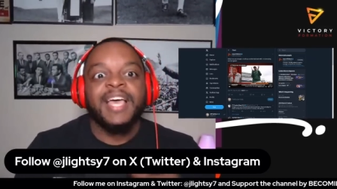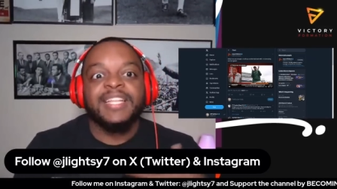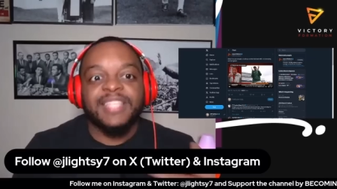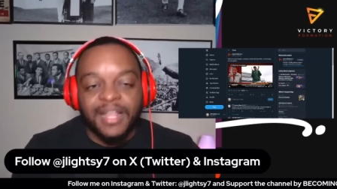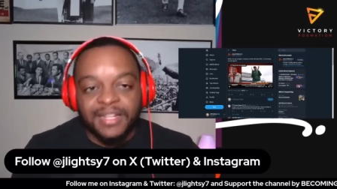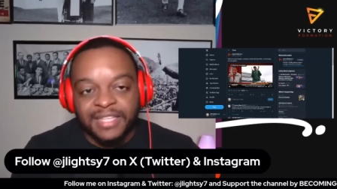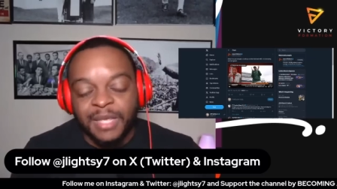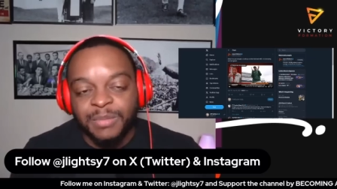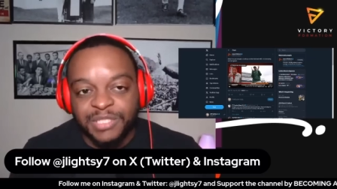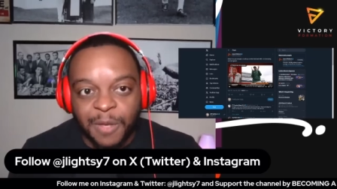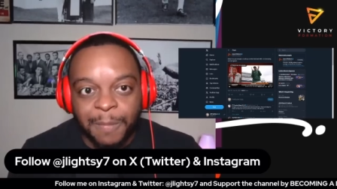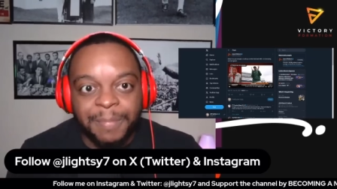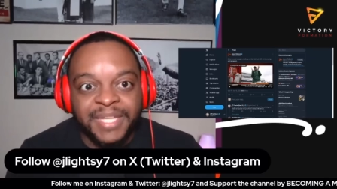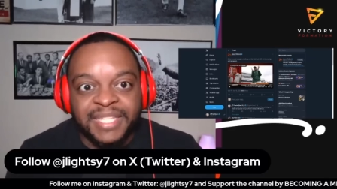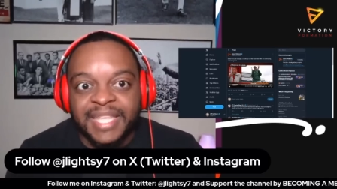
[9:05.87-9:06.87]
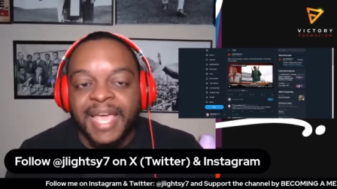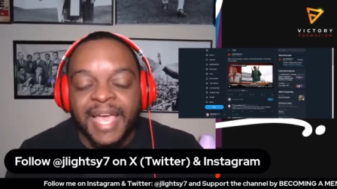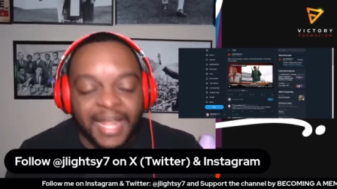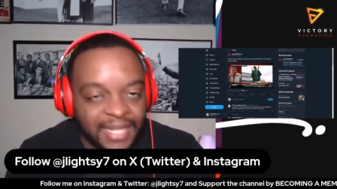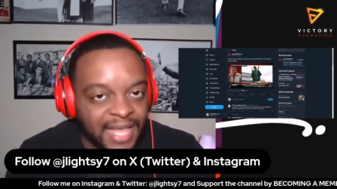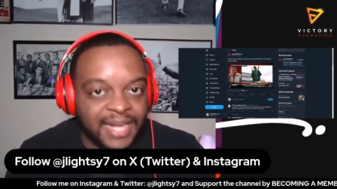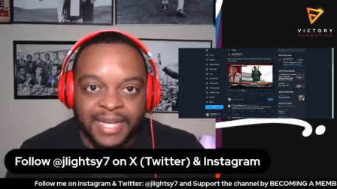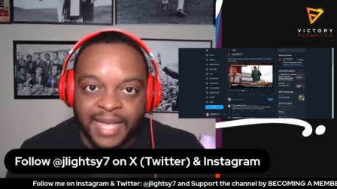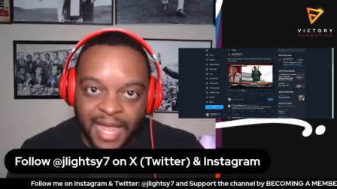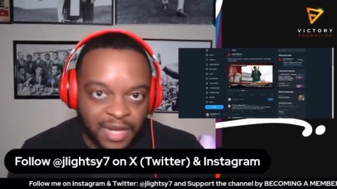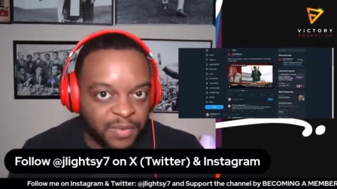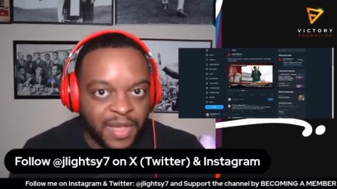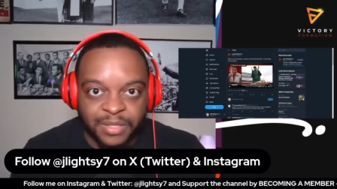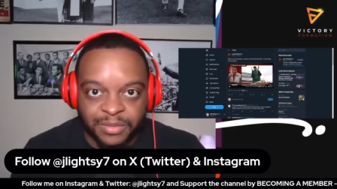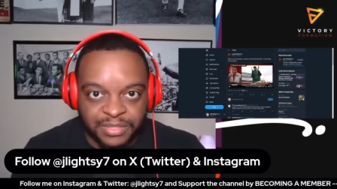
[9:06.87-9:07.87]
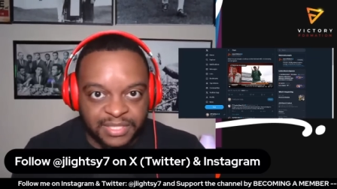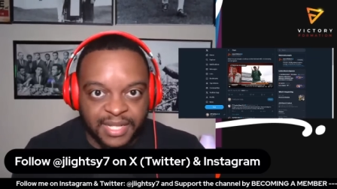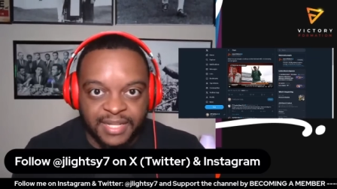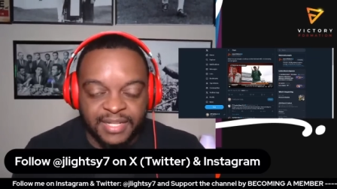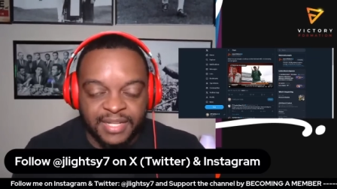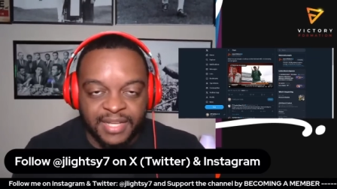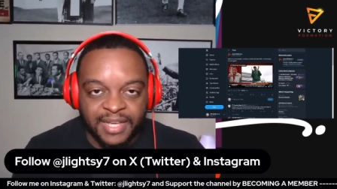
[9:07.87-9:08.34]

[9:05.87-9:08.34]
thought they was going to beat the hell out of Colorado State.